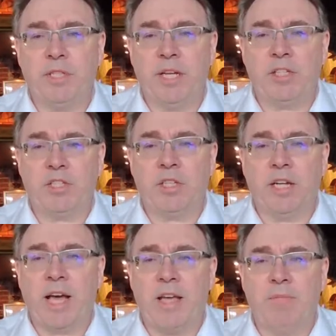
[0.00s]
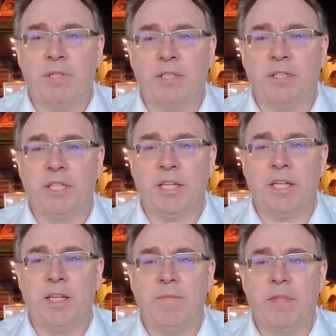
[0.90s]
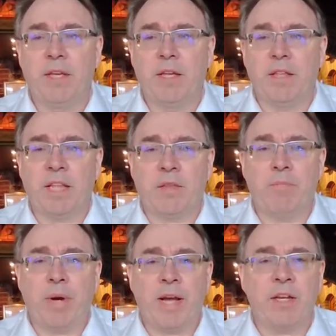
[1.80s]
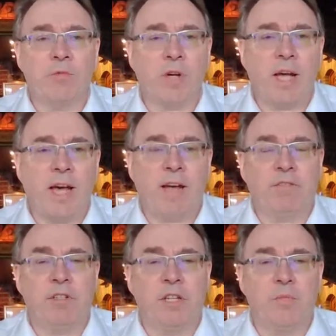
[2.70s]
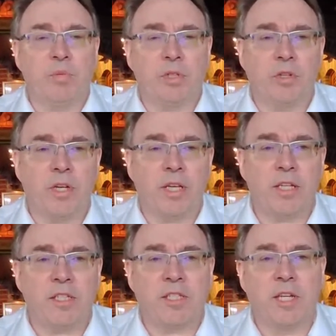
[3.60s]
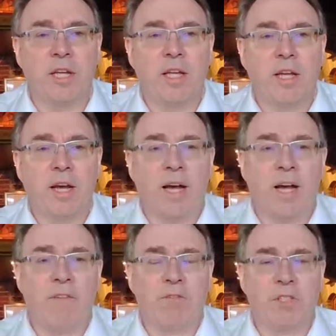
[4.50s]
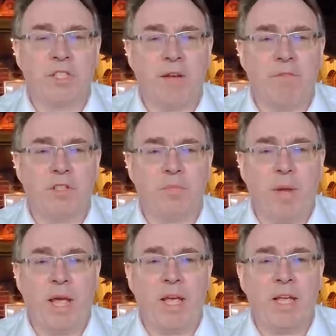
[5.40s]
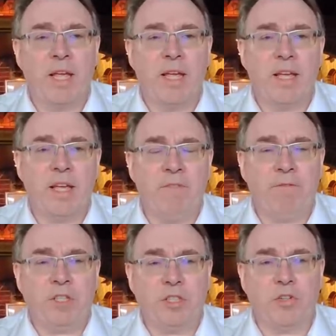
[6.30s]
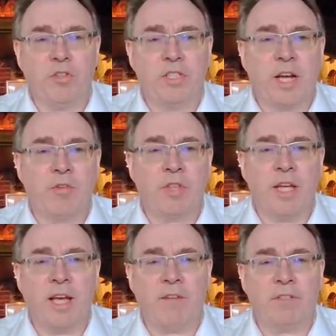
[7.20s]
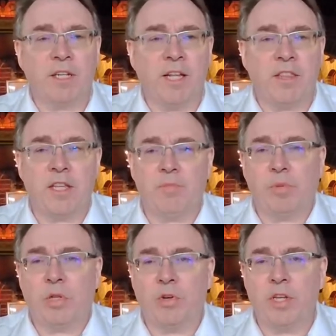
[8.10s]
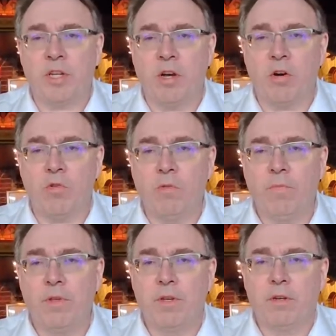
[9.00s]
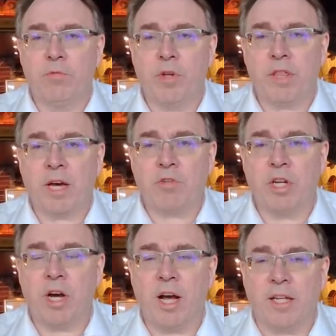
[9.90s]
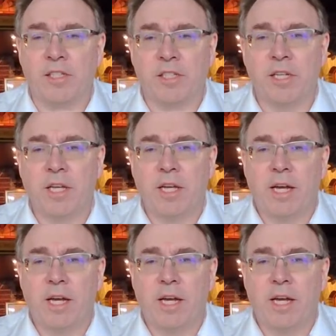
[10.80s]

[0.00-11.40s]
a potential liability that the buyer will have to the employees for severance pay if it turns out they have to let the employee go without cause?